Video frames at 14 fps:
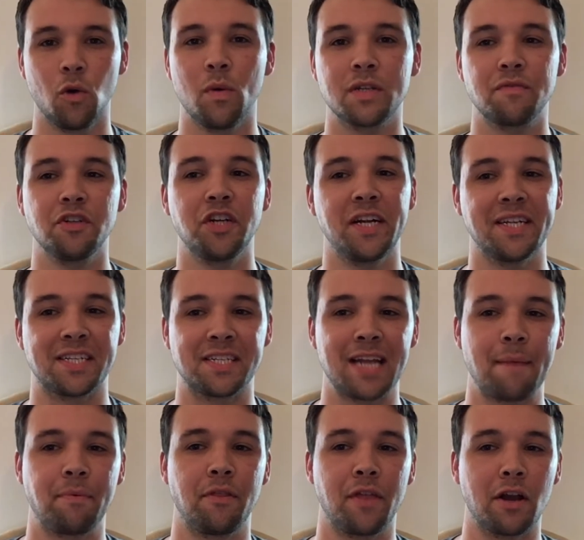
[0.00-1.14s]
West Virginia
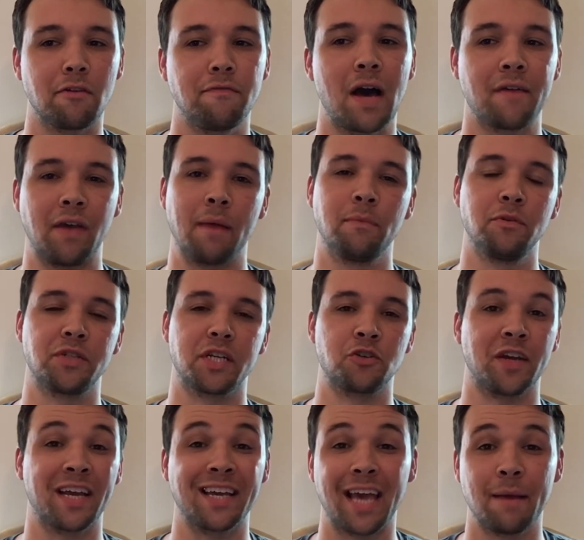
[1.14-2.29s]
snapped their 5-game losing
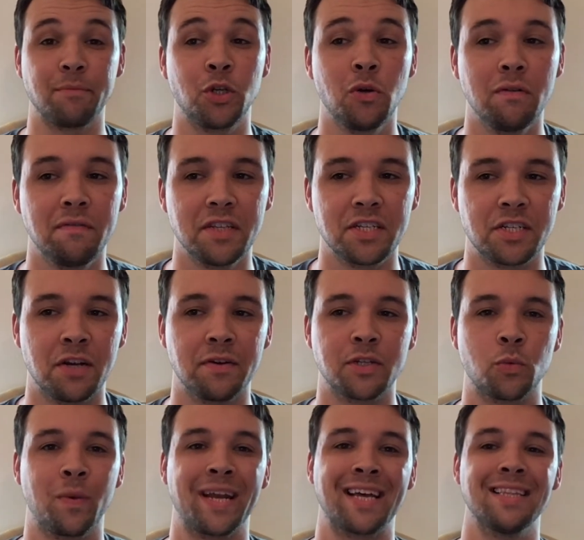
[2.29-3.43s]
streak in game 2 of this
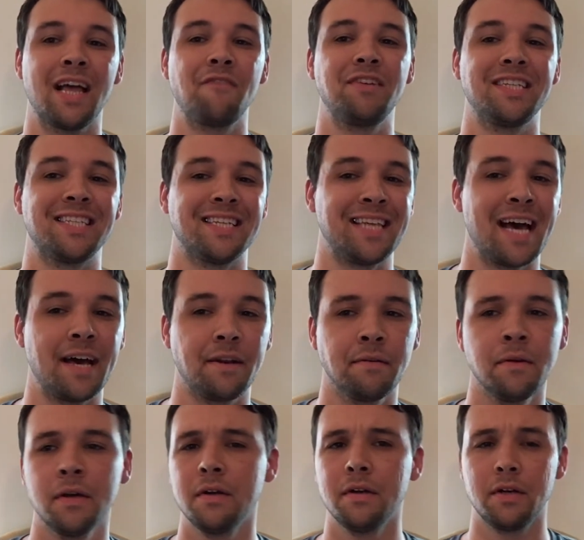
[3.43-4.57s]
series, winning 11-10.
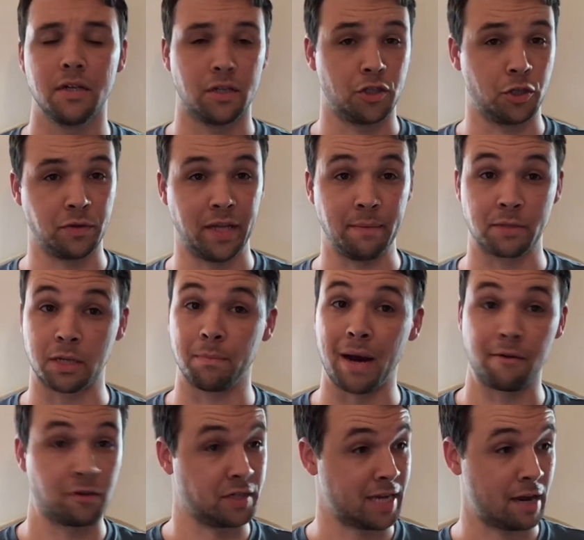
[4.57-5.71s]
2 teams
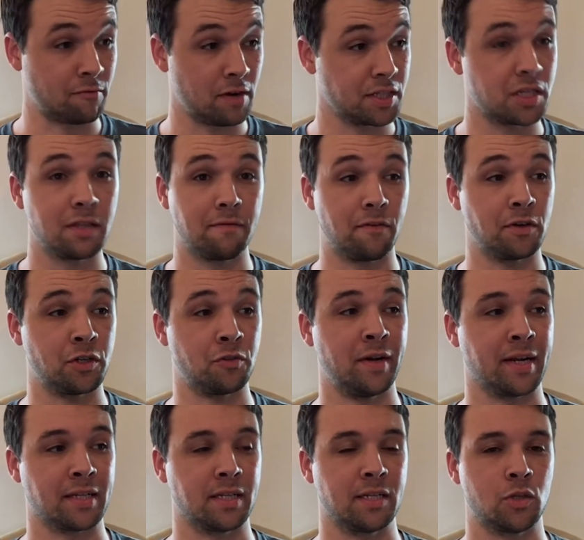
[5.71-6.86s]
combined for 10 runs in the first 3
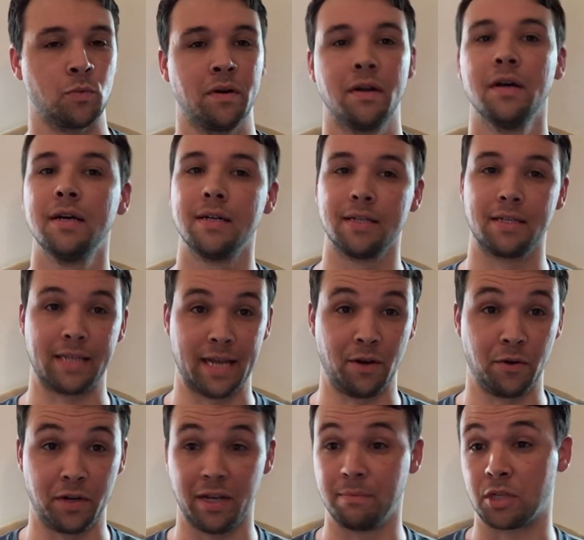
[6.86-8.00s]
innings of this one.
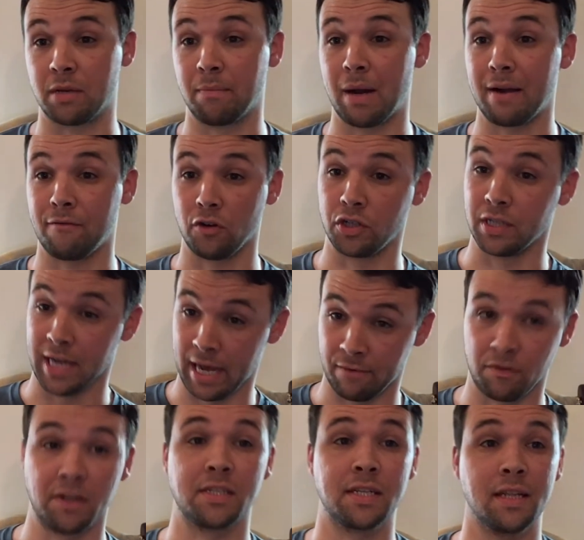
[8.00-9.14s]
Two teams combined for 10
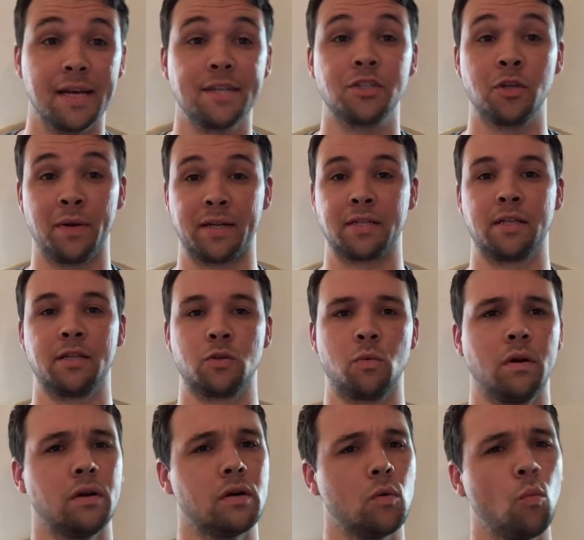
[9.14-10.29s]
runs in the last 2 innings of this
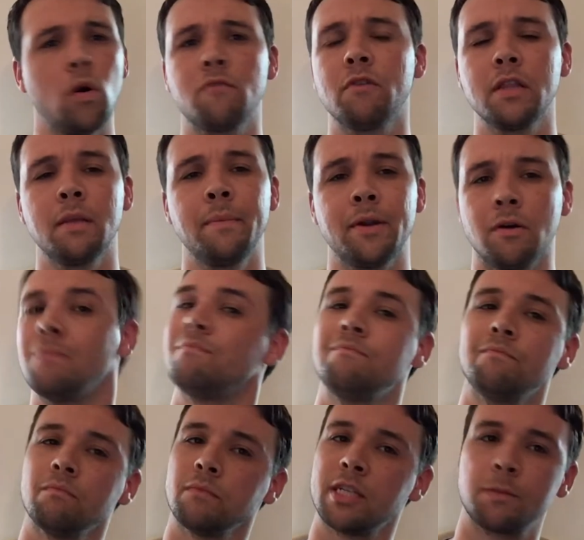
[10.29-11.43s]
one. 1 run in the middle.
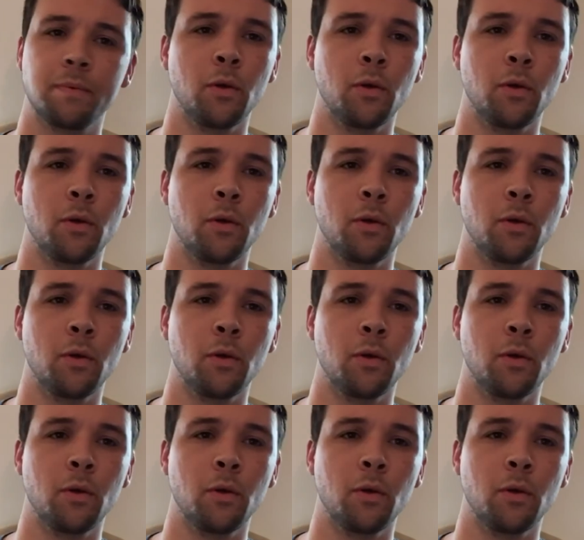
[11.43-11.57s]
Let's